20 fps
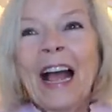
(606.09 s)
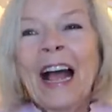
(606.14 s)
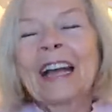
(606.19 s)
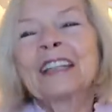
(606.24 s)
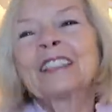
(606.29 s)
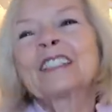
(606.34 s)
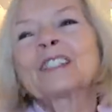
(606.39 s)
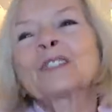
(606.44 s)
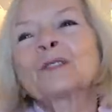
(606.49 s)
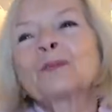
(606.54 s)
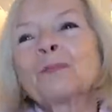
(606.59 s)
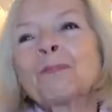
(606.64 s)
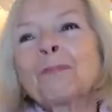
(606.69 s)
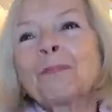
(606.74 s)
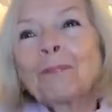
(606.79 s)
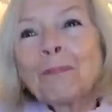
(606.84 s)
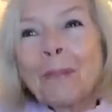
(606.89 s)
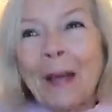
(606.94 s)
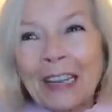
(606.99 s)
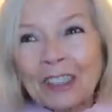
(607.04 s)
And
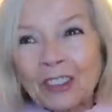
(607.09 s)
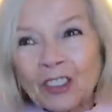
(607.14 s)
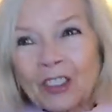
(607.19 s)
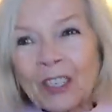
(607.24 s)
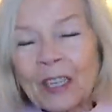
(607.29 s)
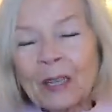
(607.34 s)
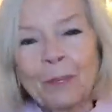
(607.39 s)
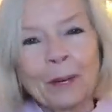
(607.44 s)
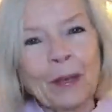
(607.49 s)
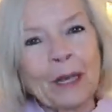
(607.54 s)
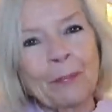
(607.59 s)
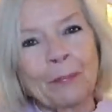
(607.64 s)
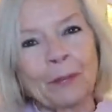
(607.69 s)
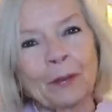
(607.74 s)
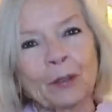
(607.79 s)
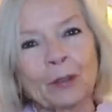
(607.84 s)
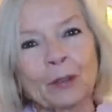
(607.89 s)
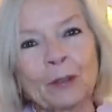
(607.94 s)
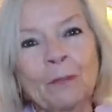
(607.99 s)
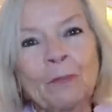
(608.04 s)
especially
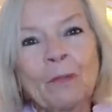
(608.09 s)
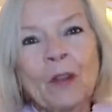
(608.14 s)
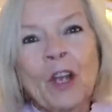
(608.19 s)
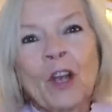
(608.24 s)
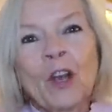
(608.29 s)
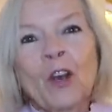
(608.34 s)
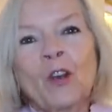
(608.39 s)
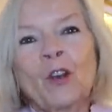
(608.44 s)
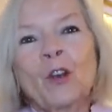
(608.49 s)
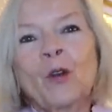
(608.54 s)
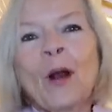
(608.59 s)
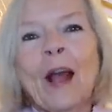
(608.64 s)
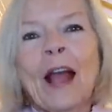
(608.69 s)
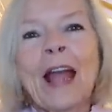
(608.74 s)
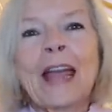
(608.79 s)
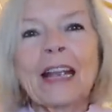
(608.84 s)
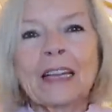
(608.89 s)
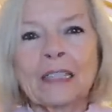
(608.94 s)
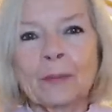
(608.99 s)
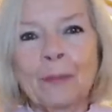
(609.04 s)
people who are
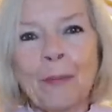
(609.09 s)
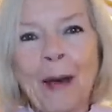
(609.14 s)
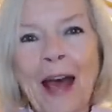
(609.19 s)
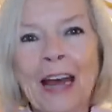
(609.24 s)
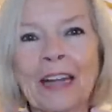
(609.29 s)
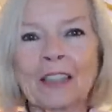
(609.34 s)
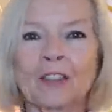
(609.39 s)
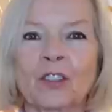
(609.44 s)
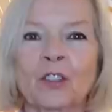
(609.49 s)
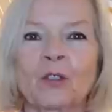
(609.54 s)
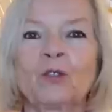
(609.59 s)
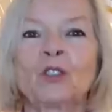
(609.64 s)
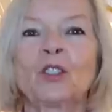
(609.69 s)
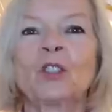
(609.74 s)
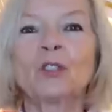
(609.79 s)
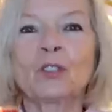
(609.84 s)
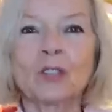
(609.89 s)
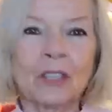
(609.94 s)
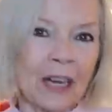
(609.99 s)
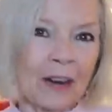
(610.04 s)
expats who
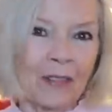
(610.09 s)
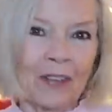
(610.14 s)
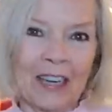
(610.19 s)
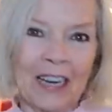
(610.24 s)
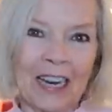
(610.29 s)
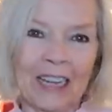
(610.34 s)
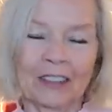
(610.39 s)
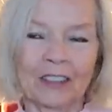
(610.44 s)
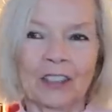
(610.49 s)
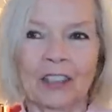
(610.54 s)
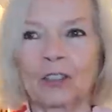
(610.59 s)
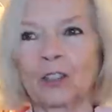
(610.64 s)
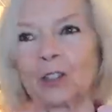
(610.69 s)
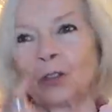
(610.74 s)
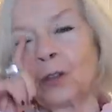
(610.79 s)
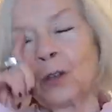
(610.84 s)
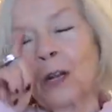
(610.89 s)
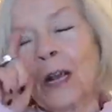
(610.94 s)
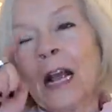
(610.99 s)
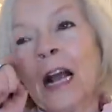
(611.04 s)
used to live in London,
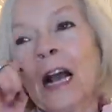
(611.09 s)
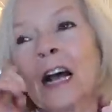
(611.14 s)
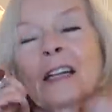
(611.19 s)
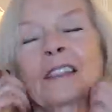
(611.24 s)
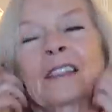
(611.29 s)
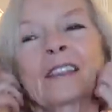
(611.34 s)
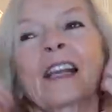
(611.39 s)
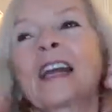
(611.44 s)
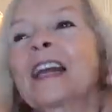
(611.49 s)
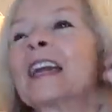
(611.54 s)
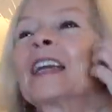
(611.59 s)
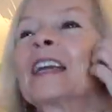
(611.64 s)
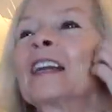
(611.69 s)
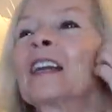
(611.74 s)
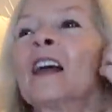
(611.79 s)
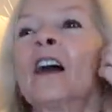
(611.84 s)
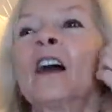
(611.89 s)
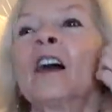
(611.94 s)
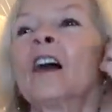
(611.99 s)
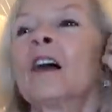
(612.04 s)
who are
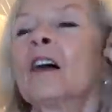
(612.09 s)
saying,